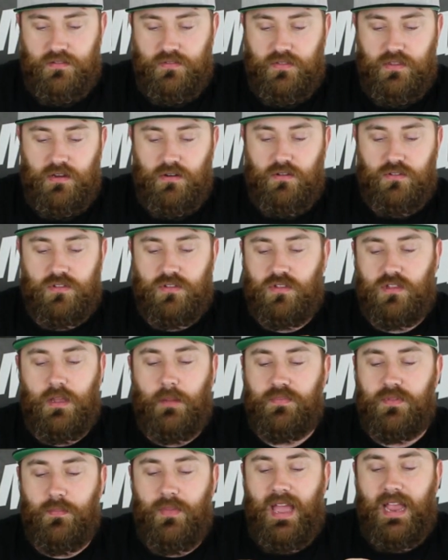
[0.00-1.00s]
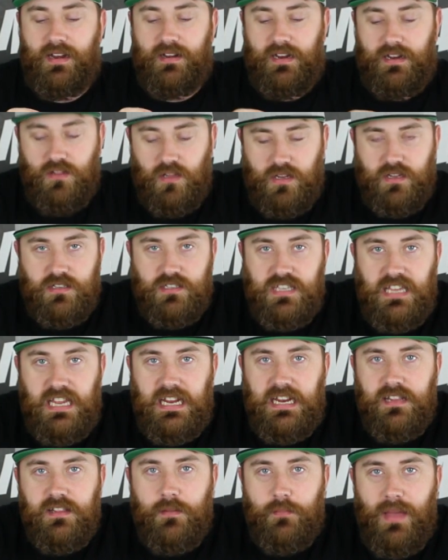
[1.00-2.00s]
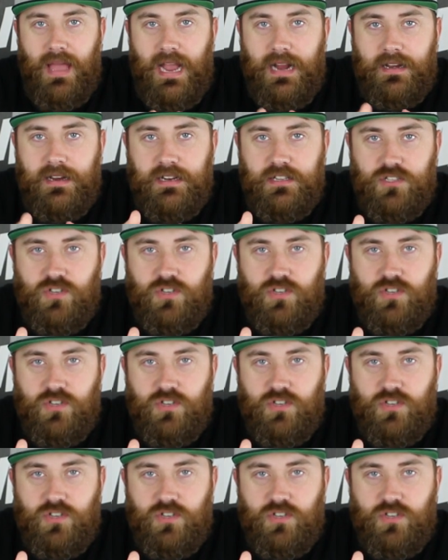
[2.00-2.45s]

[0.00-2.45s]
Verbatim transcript: And you know, dump the magnet and look, it's eating the magnet.